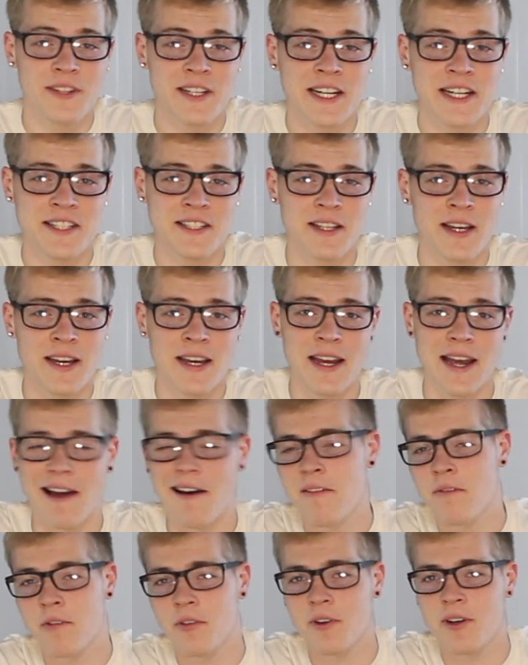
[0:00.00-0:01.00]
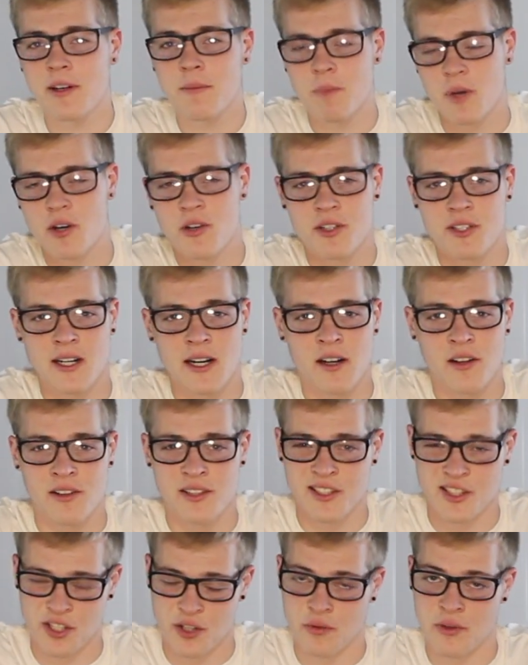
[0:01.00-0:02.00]
that I say every beer style
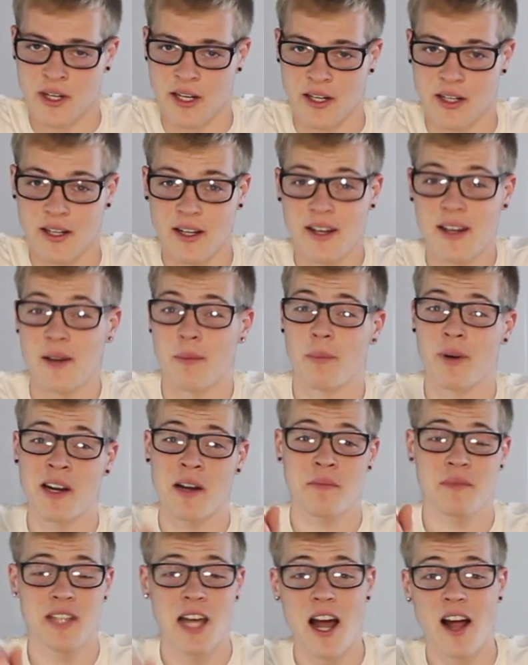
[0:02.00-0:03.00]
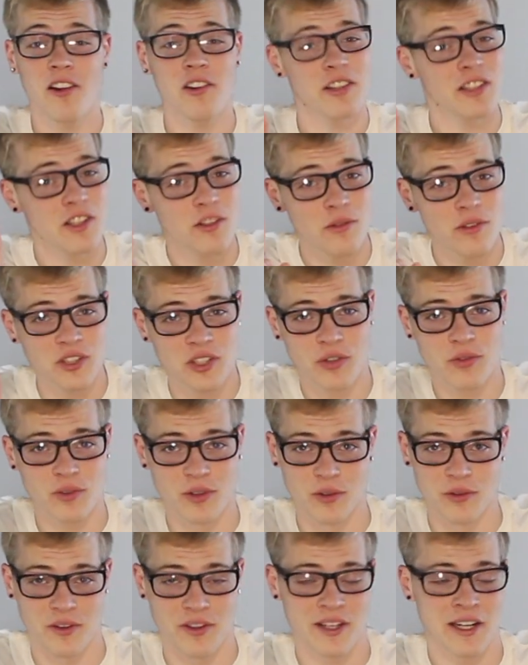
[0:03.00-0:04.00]
is unique, but I'm telling you the
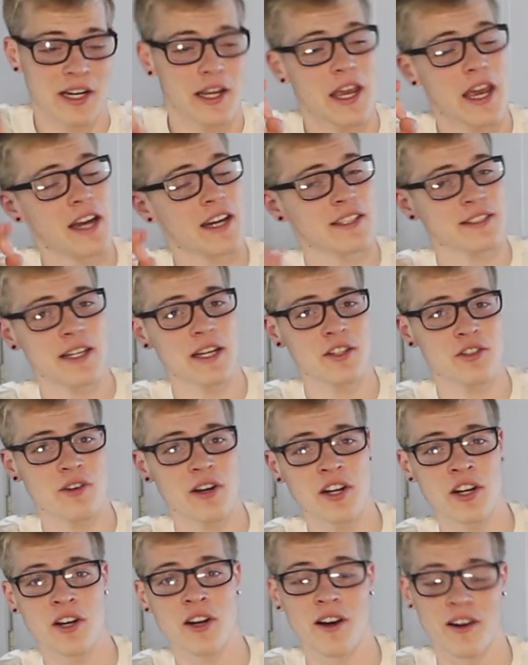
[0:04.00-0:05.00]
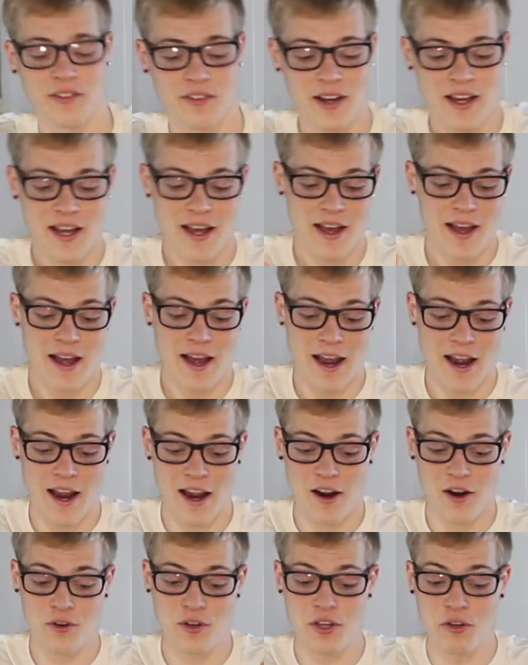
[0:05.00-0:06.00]
truth, and I can't exaggerate enough
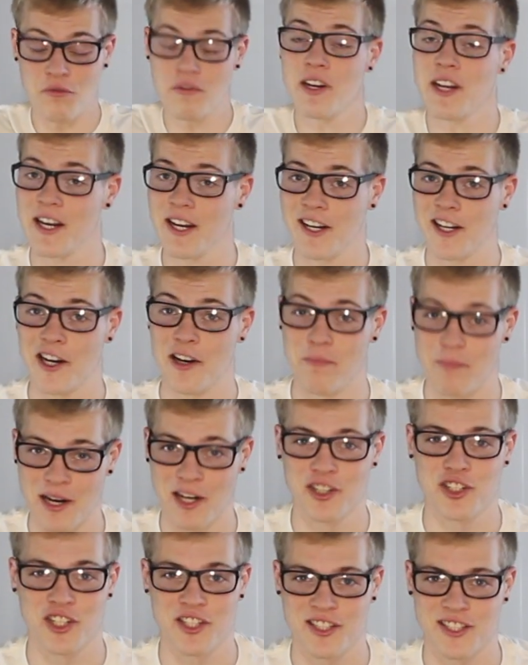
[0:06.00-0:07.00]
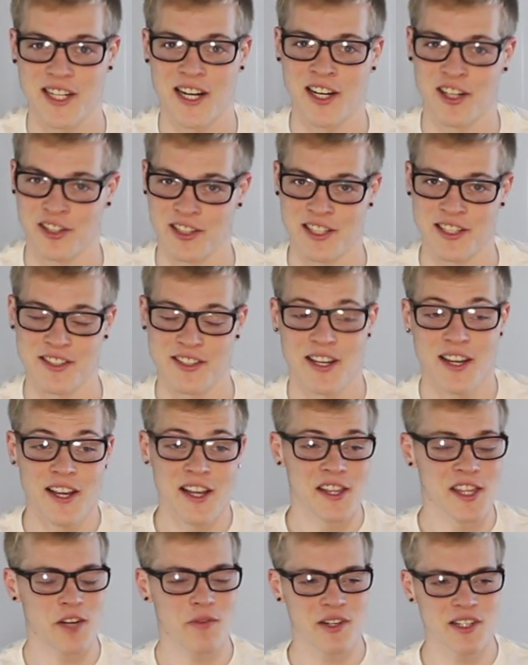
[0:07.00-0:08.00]
how unique a Belgian style is.
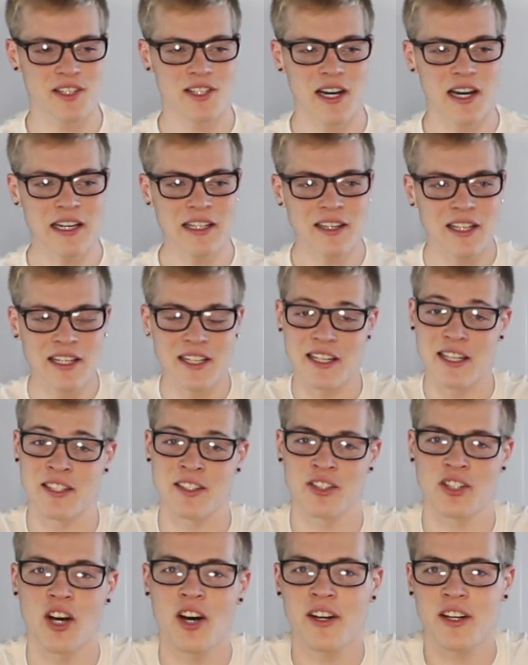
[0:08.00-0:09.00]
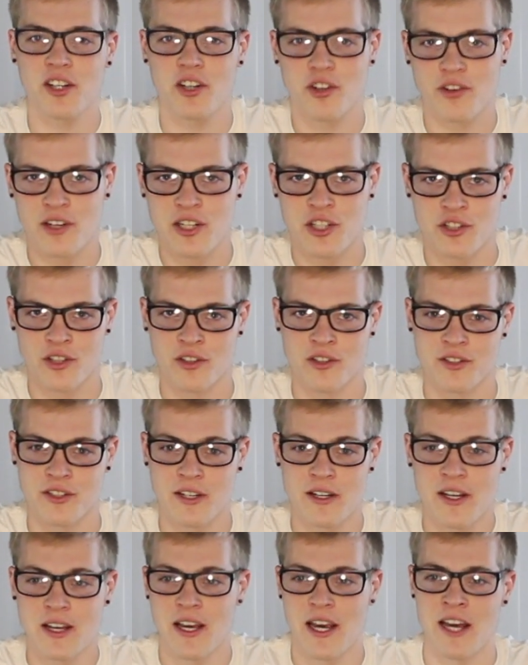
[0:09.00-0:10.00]
They reside like exotic
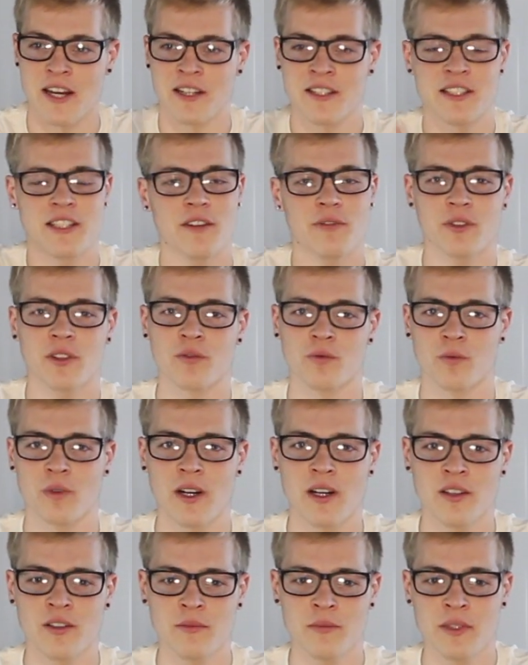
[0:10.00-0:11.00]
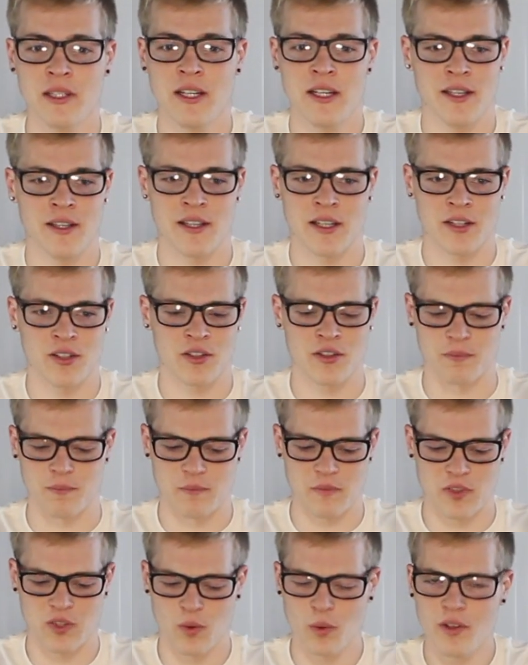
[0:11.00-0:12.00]
creatures in a different realm that are
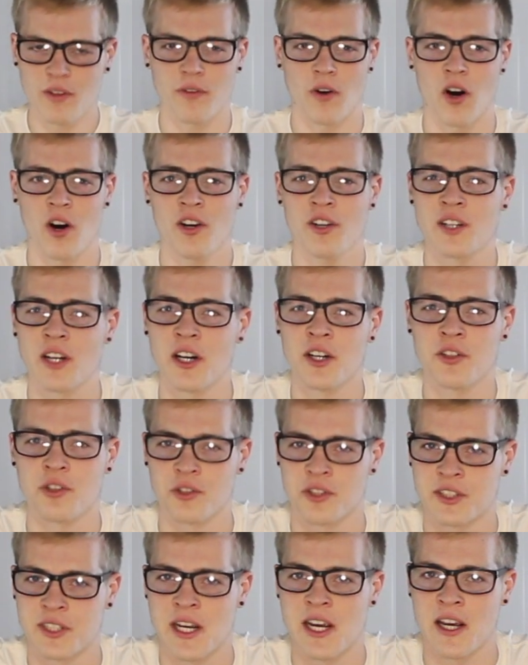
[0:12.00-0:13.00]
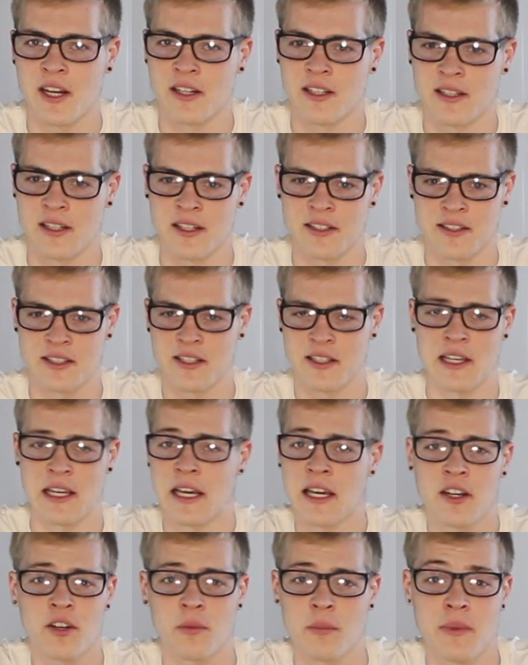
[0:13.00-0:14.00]
sort of hard to understand, and it's a
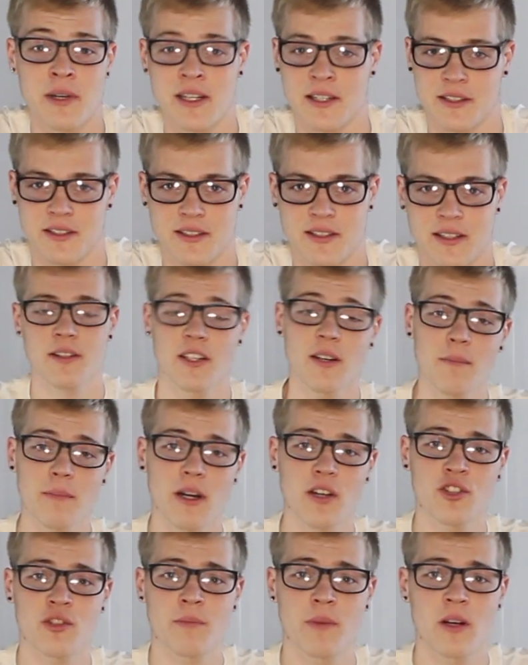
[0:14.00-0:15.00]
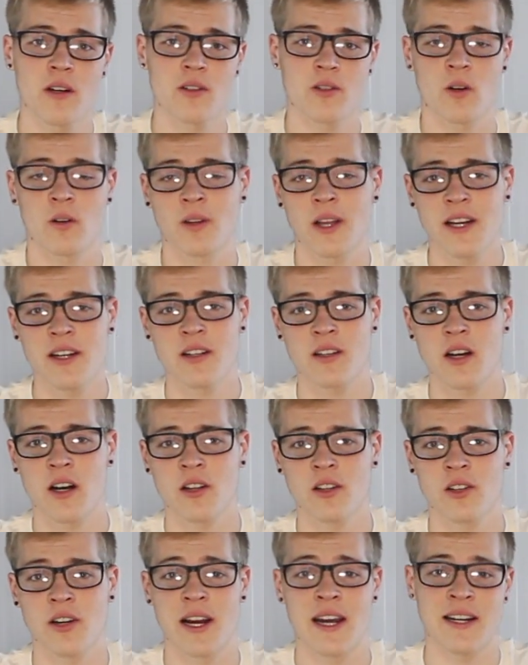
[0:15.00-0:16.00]
hit or miss. Some Belgian beers are light in
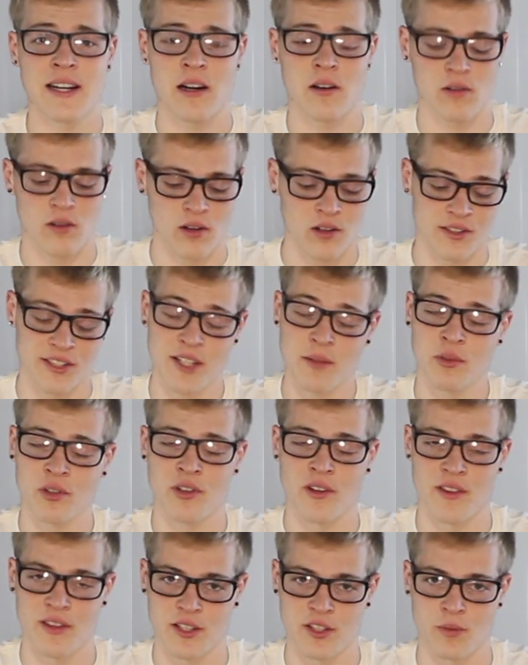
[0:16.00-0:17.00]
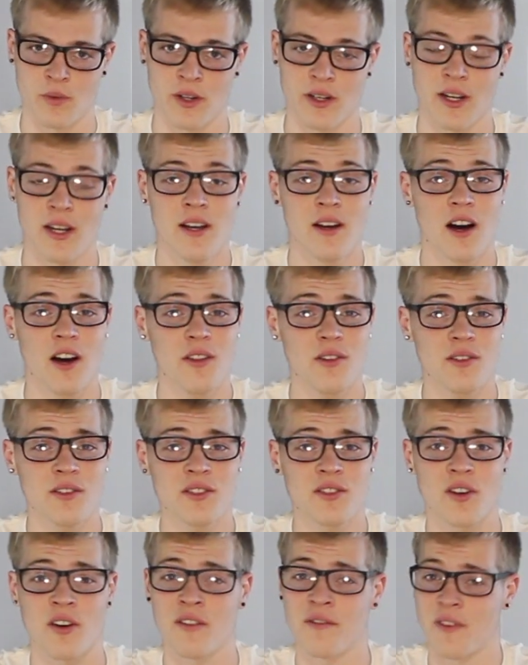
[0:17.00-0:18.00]
color and alcohol, similar to this one.
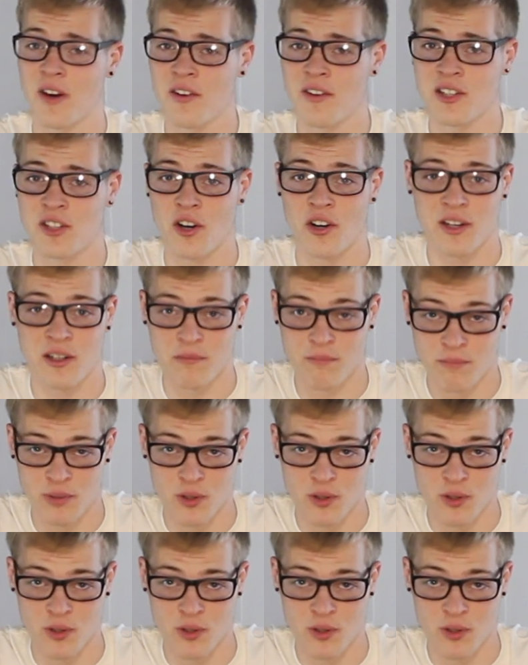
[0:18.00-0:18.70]
Others are very dark and